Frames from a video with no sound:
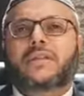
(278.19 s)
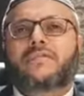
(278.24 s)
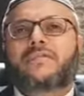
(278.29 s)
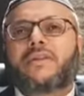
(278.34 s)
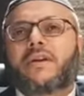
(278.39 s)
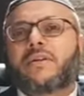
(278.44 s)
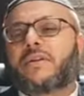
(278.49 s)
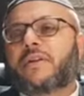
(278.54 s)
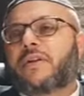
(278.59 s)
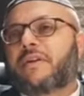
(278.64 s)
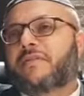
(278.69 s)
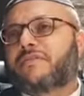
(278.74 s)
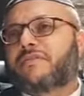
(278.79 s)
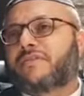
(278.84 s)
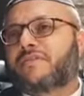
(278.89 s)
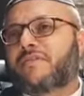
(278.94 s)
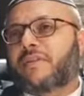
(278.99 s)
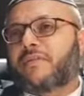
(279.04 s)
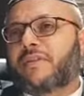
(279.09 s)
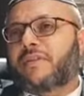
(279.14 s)
it's
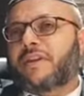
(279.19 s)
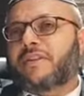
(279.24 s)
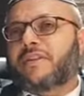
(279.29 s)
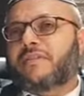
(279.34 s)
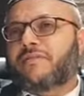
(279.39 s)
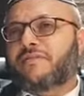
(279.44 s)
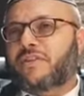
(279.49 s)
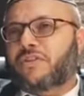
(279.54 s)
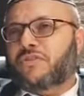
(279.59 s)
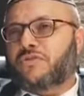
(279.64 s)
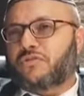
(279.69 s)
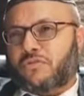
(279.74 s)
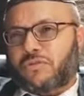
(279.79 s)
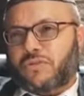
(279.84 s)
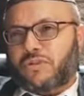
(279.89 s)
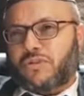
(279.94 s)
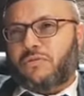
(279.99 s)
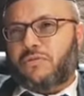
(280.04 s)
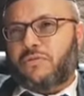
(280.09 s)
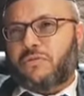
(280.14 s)
very individual,
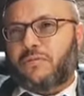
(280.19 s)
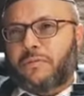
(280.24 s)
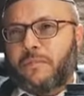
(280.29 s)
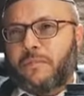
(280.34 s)
no?